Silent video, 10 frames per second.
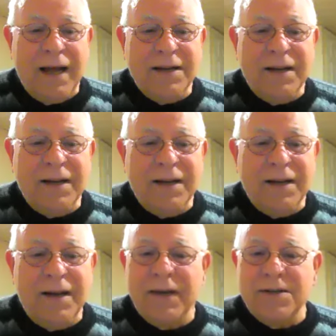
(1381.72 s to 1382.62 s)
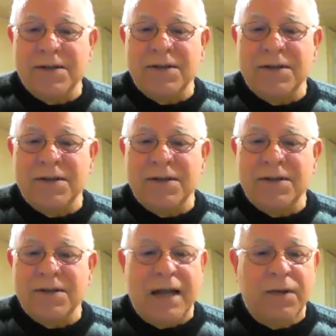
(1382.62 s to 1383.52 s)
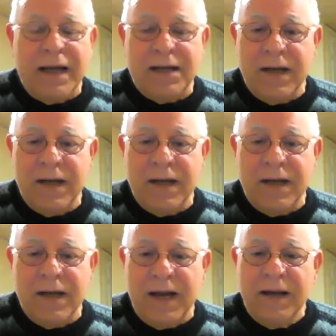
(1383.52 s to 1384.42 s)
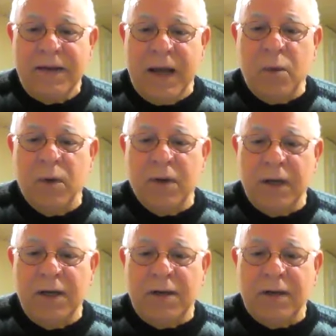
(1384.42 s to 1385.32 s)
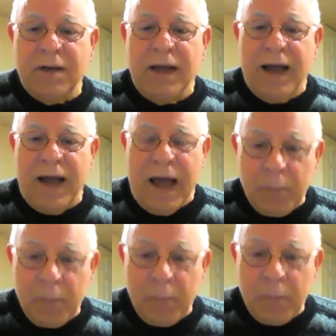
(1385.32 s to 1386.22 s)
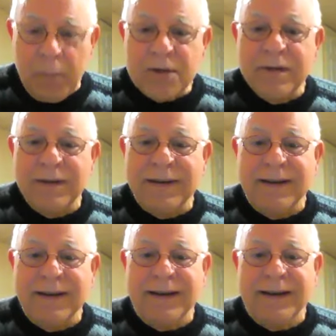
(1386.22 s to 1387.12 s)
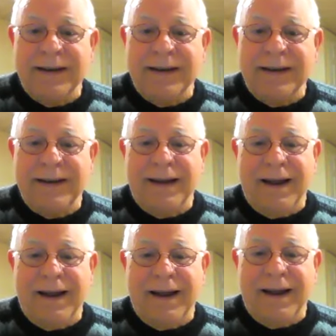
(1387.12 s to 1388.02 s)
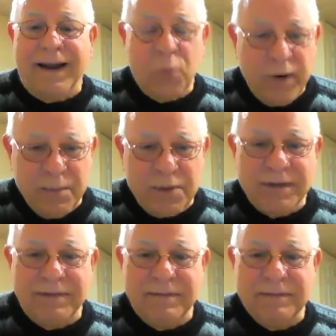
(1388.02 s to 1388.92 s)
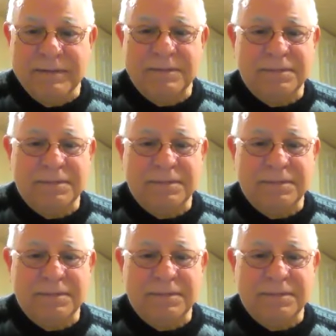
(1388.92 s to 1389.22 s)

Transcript: whole idea of it is that on that day, they will eat apples and ribs.